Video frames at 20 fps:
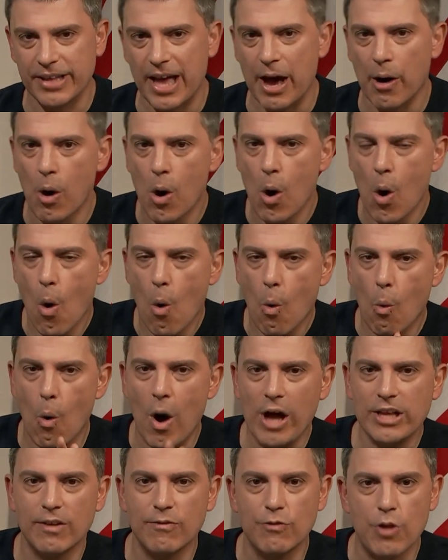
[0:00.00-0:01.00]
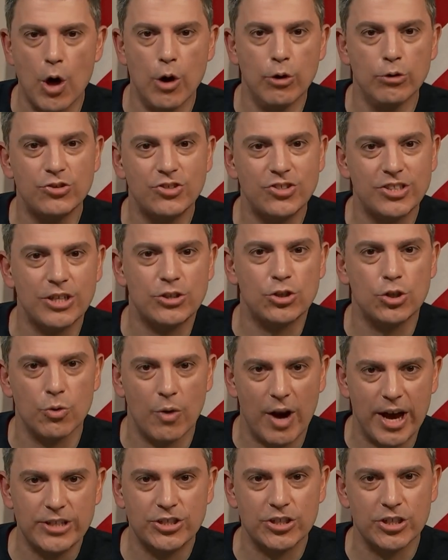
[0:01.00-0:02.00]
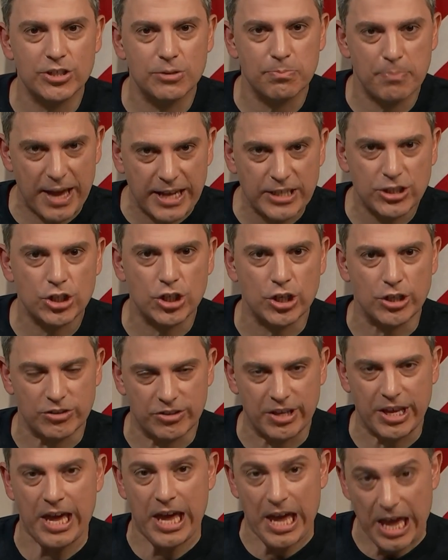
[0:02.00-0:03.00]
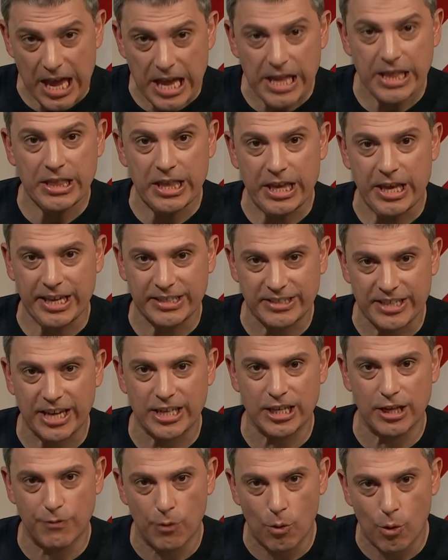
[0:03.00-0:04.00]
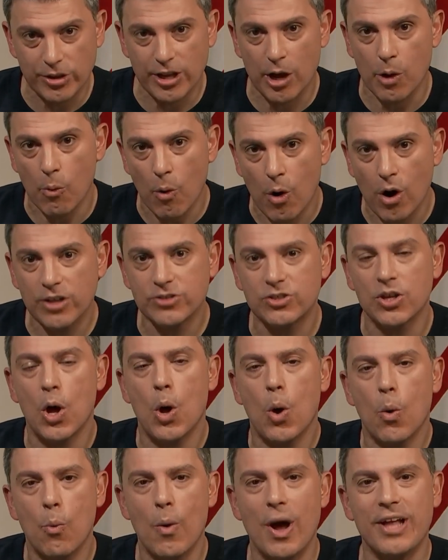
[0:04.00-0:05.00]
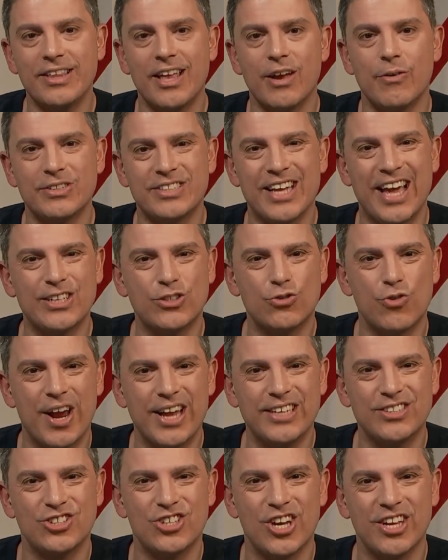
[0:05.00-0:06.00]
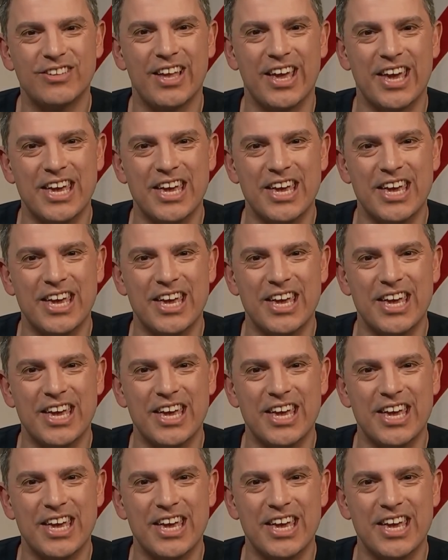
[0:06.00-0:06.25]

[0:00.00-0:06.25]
Now, one of those situations mentioned in the executive order was when there is a transgender